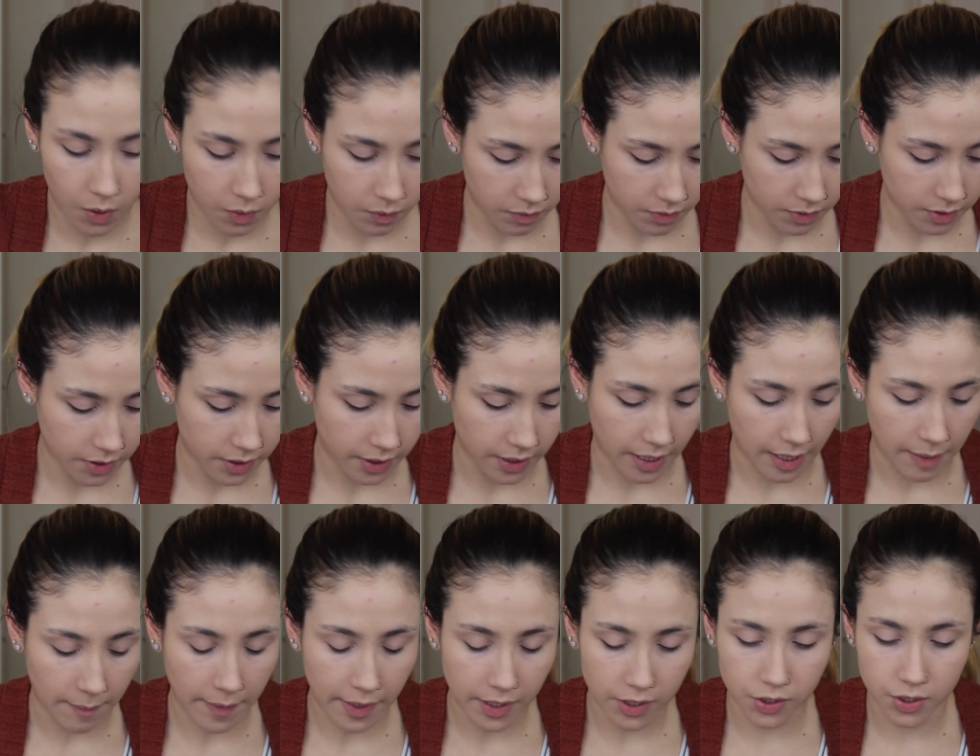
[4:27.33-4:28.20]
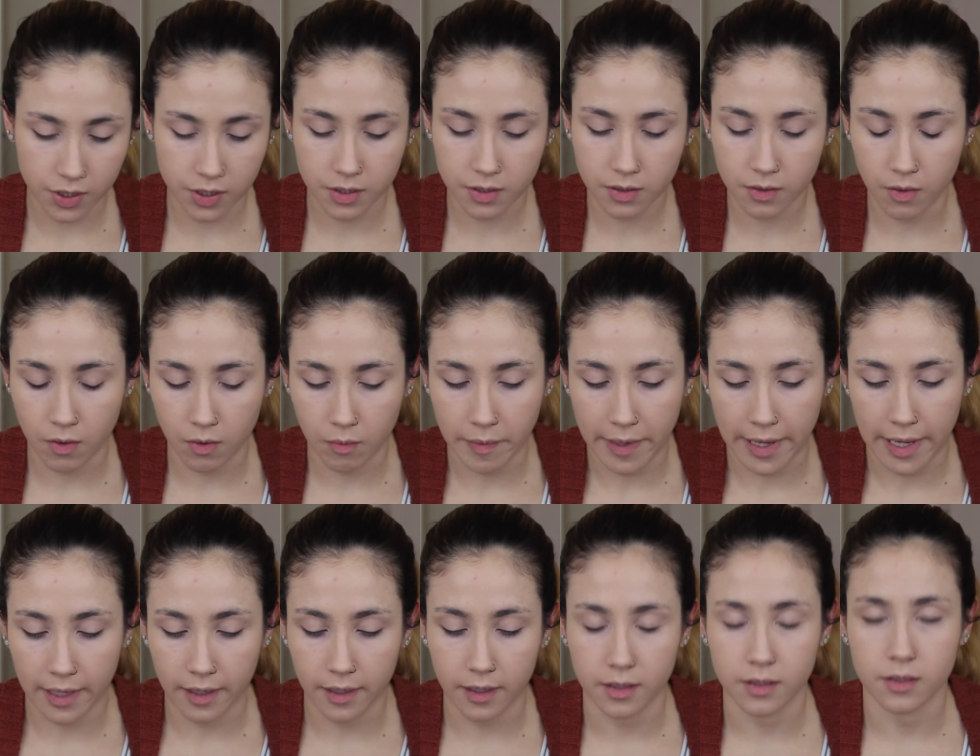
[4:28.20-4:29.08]
we'll see I might just go
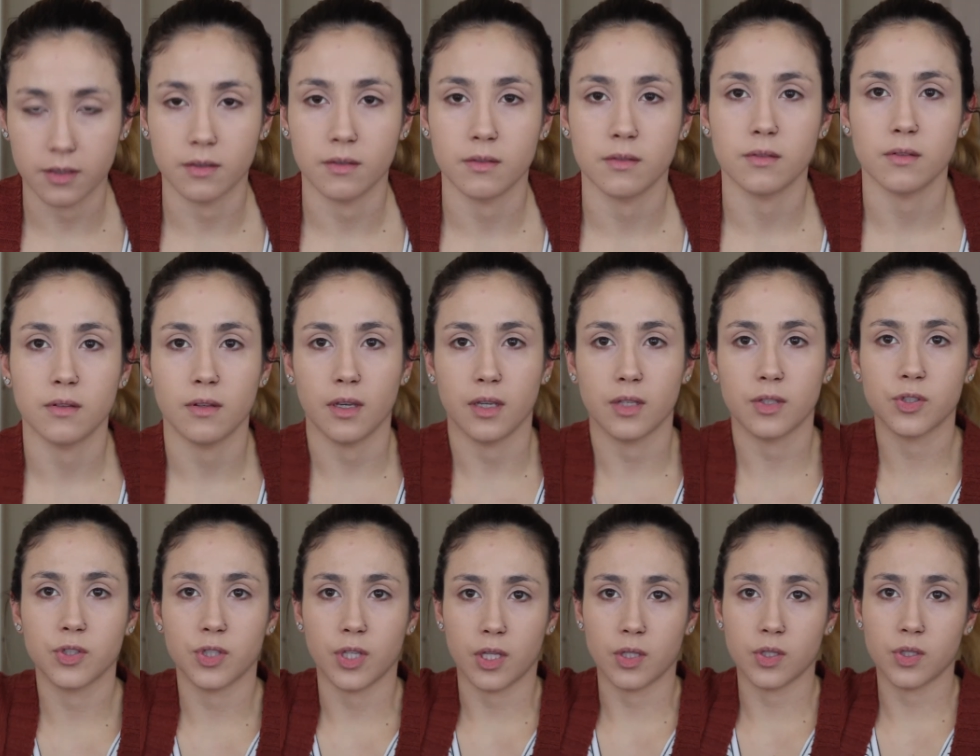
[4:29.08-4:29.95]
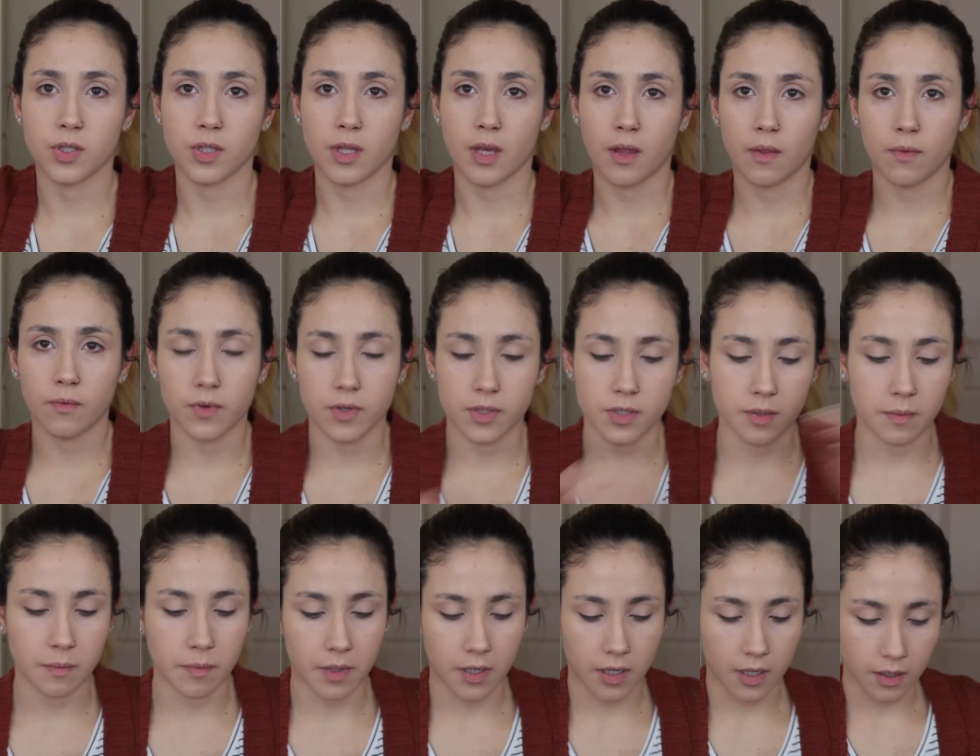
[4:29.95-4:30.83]
back and exchange that for
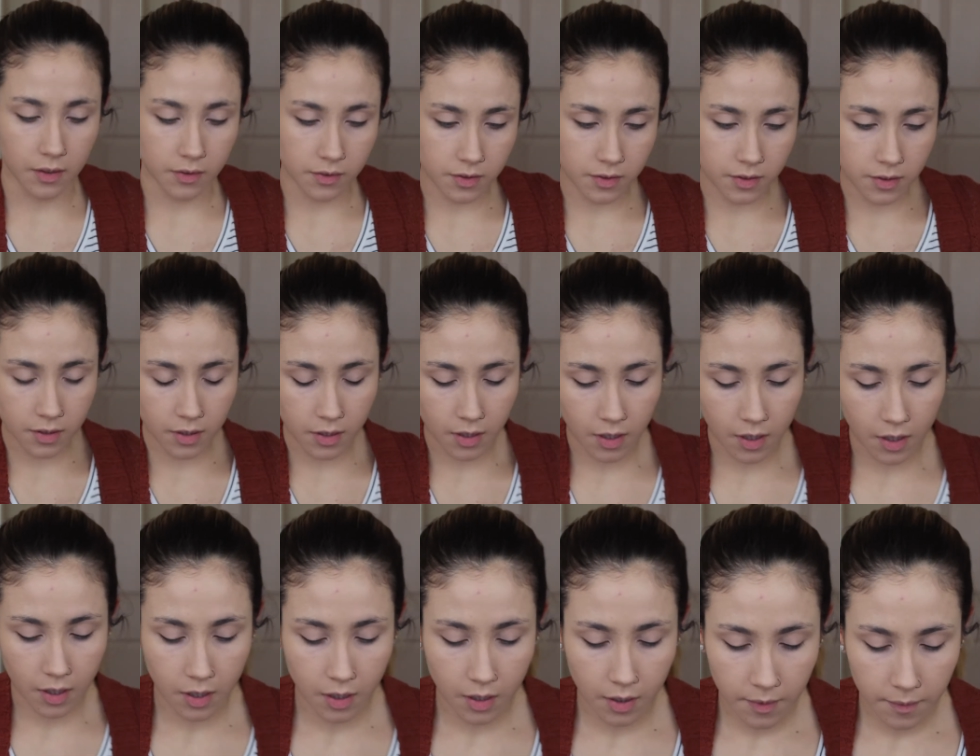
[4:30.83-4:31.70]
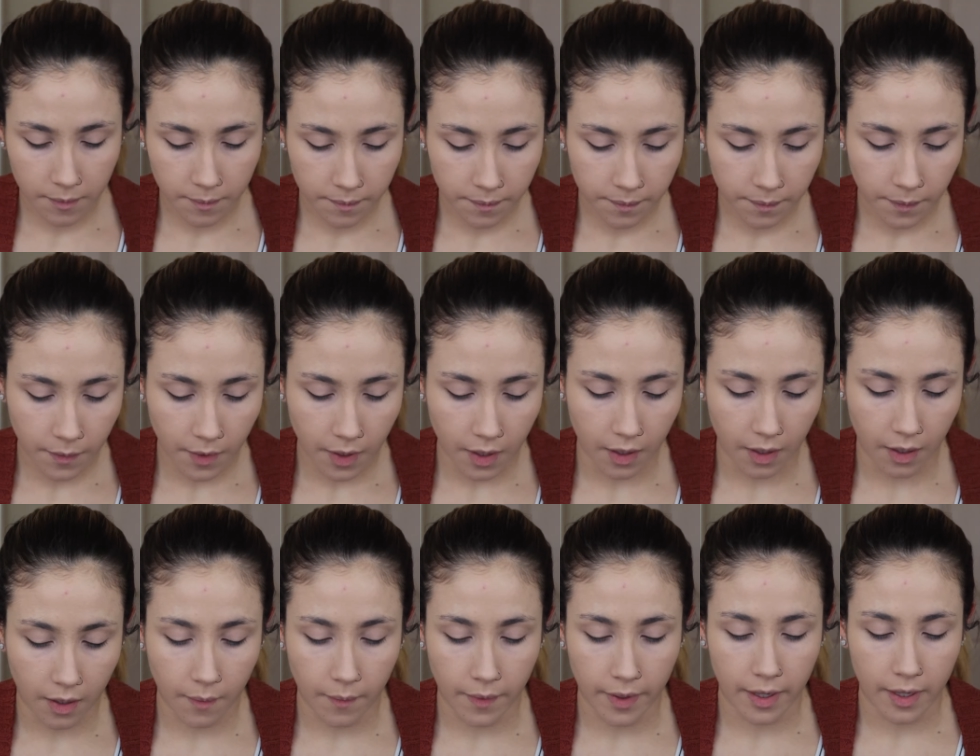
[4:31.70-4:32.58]
something else
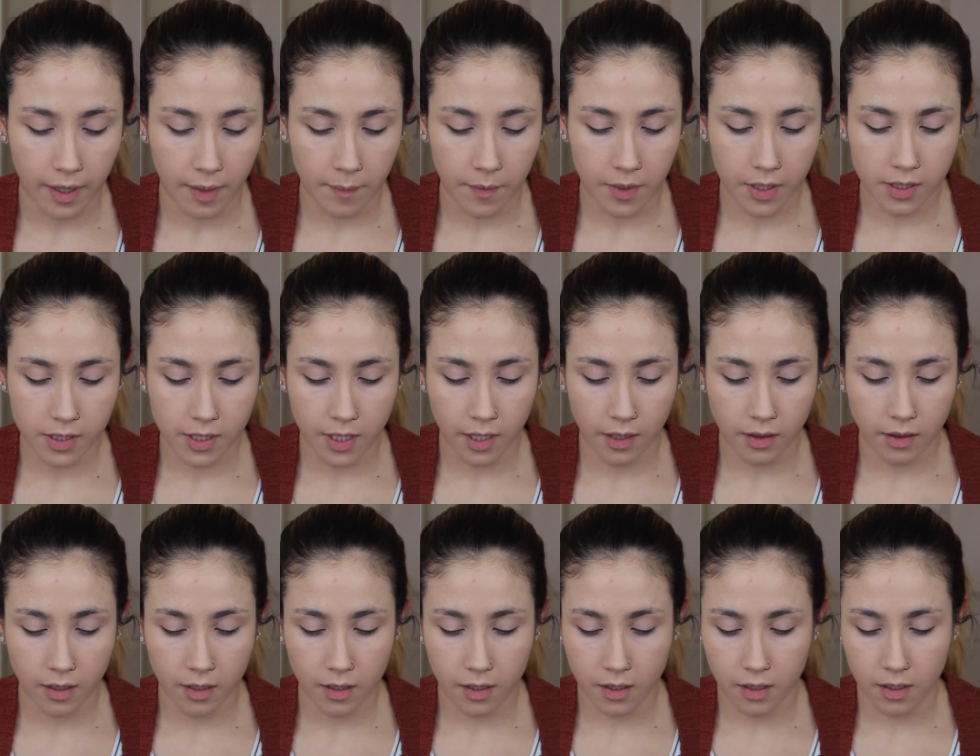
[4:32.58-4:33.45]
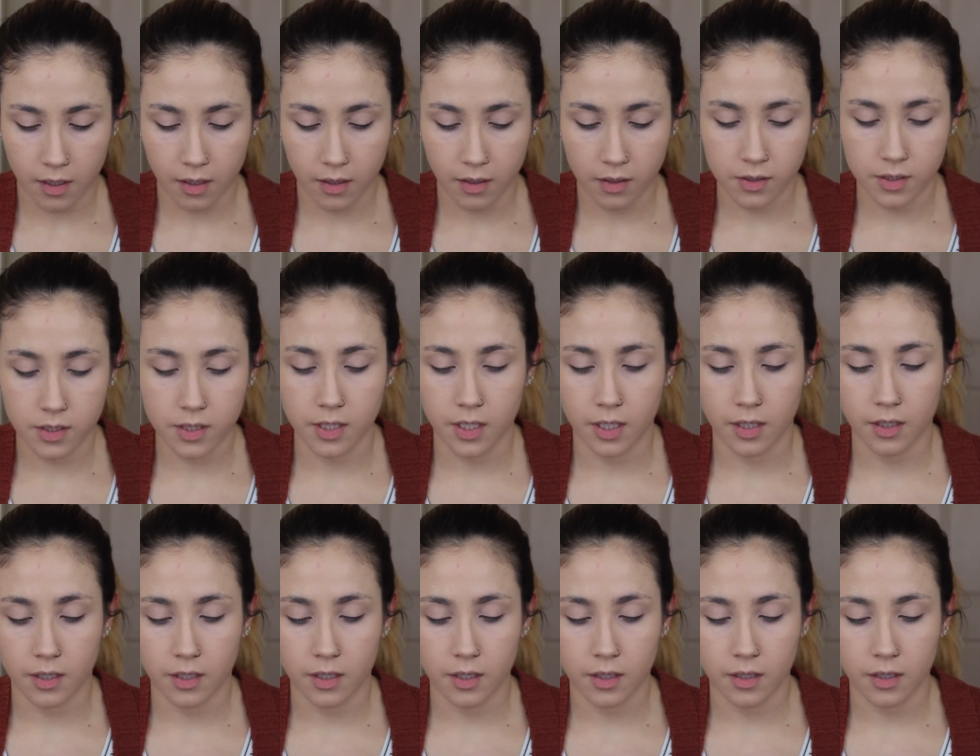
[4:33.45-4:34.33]
anyway I'm gonna take the
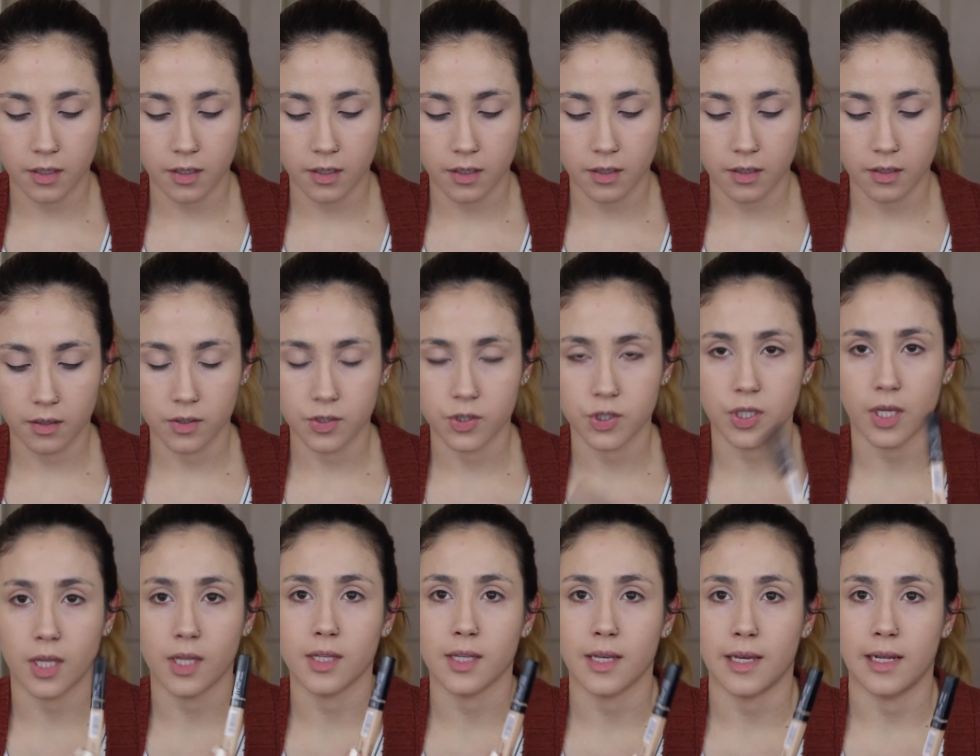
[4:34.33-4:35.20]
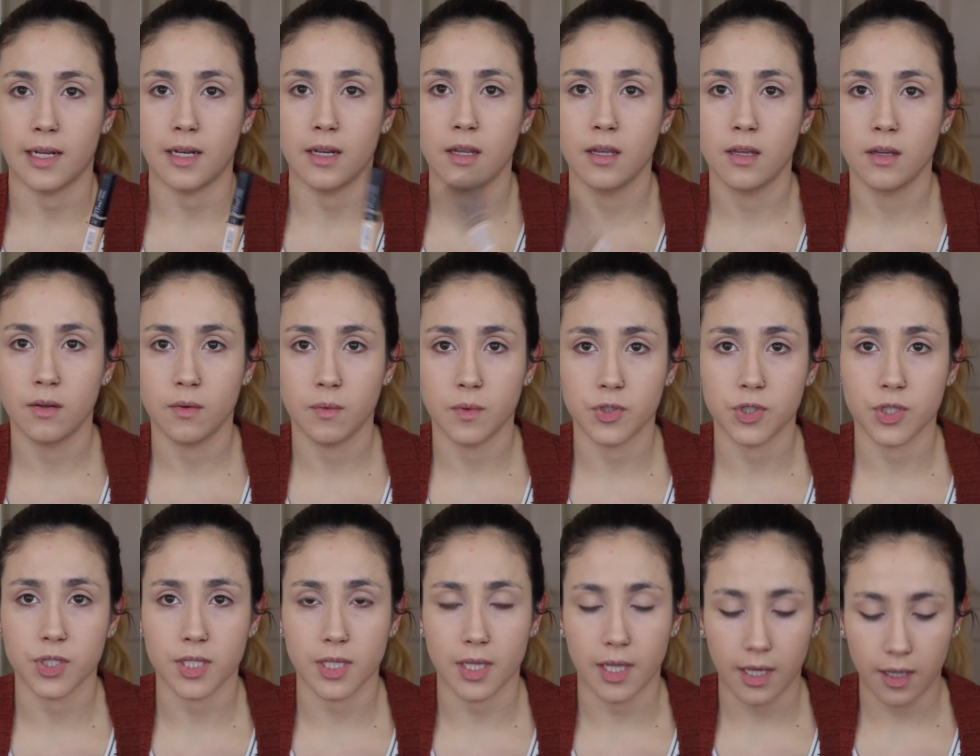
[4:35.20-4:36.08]
concealer in the shade 10 which
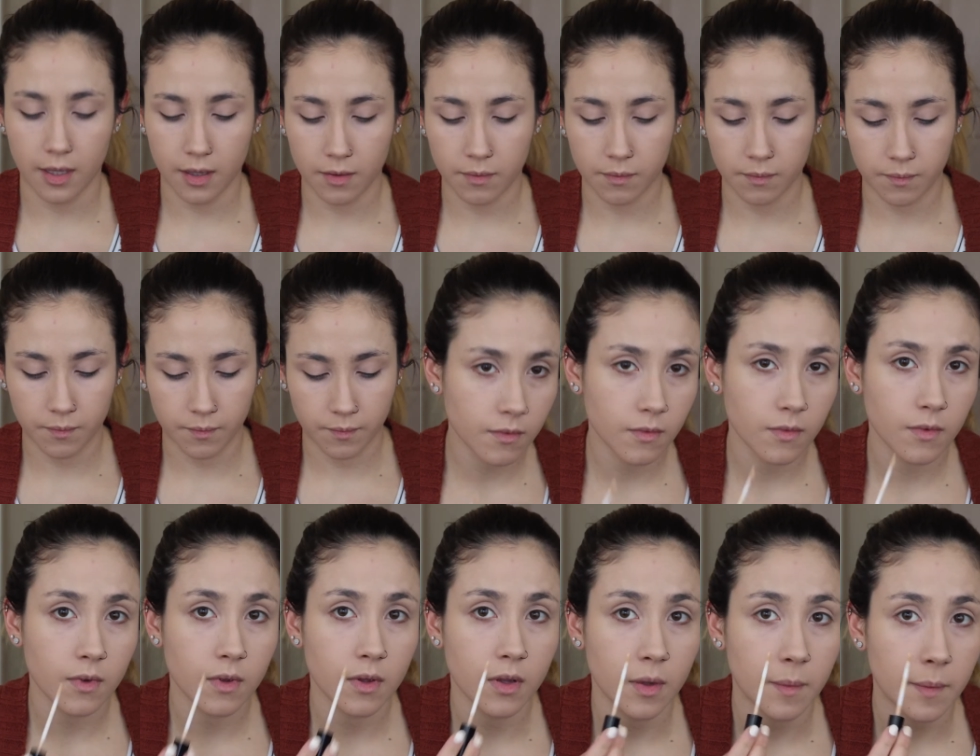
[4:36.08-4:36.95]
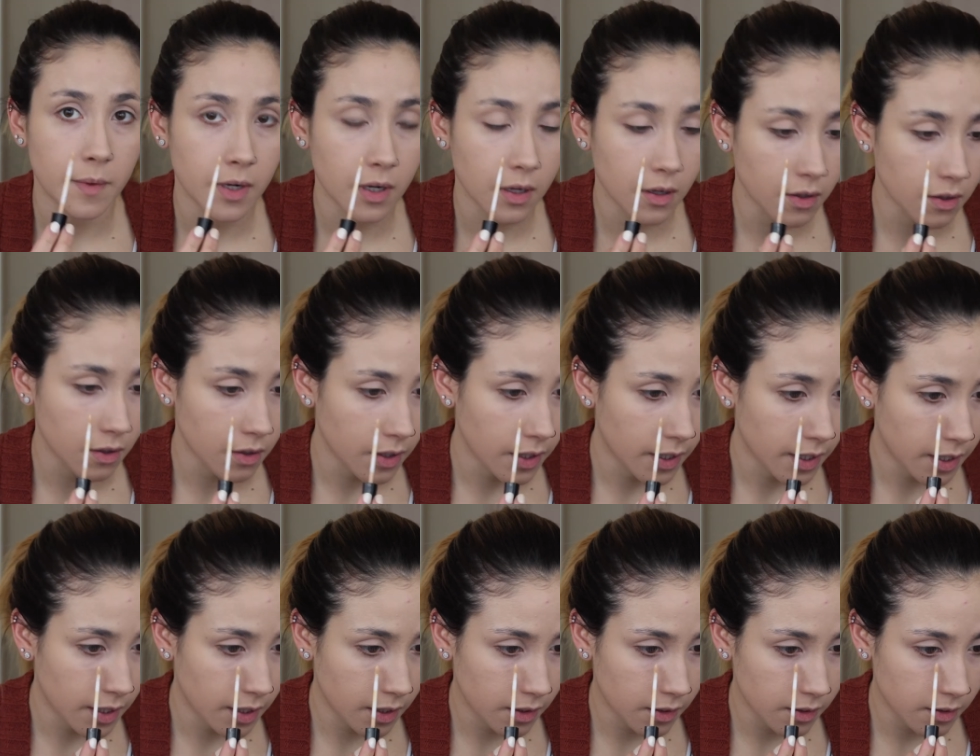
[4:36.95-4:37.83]
is light I'm gonna go
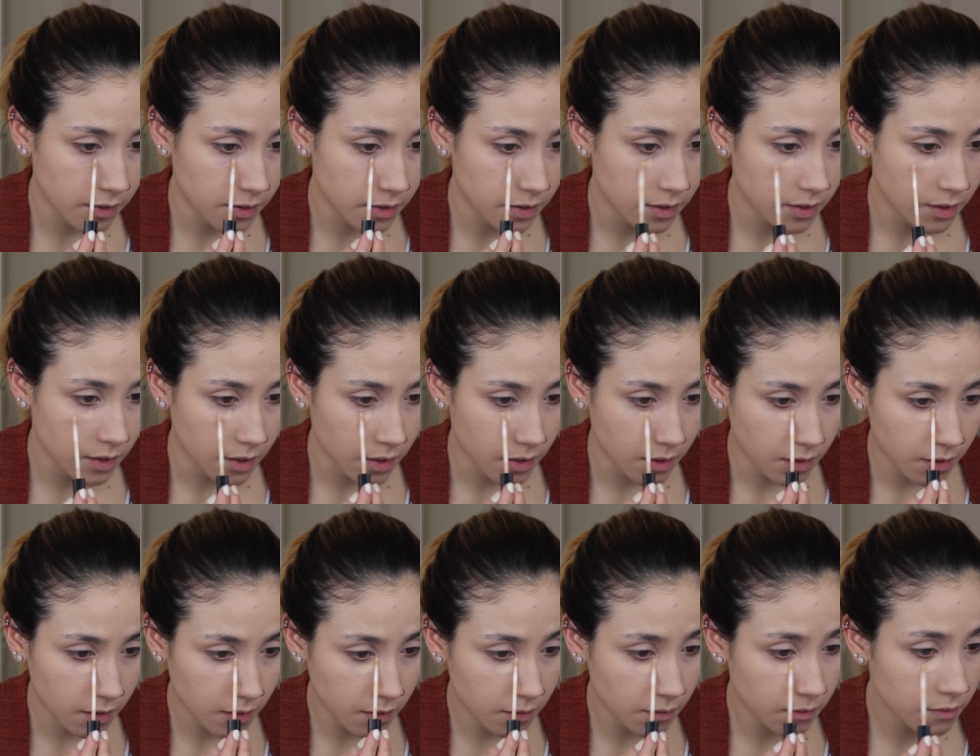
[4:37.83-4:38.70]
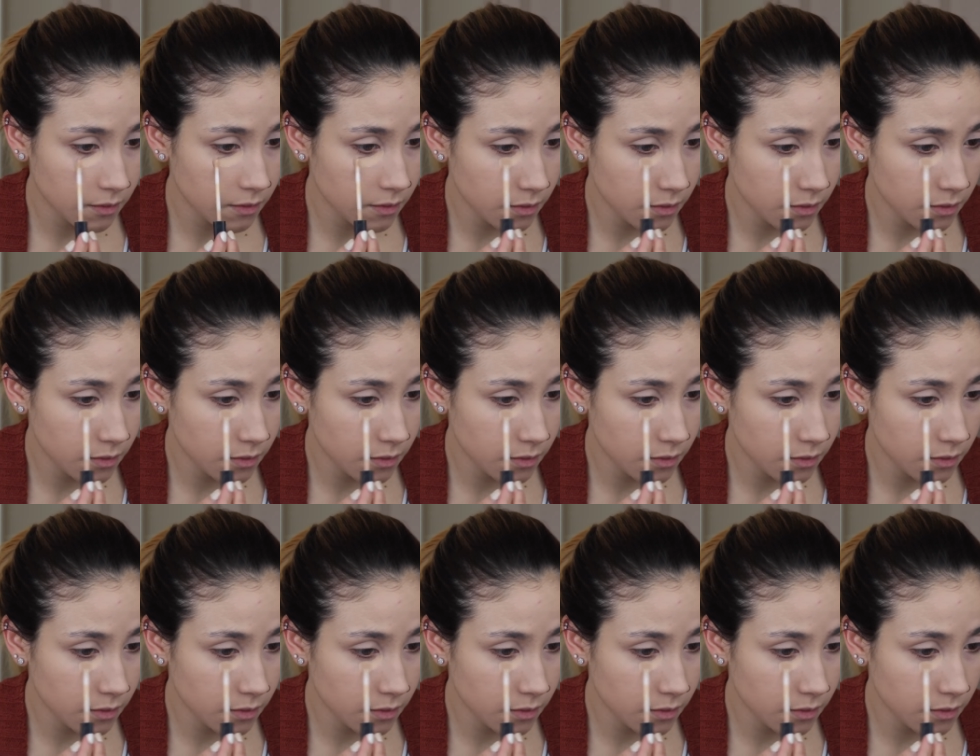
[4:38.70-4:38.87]
ahead and conceal